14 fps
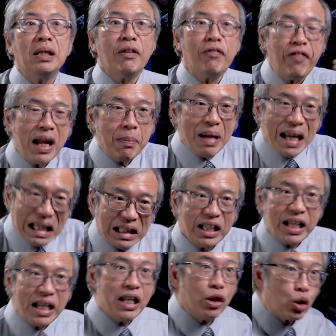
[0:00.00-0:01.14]
The fame
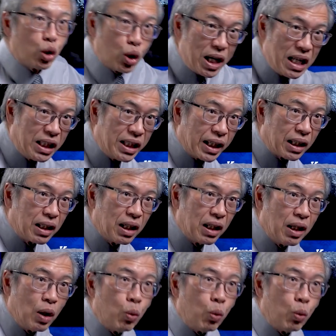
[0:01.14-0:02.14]
isn't intrinsic.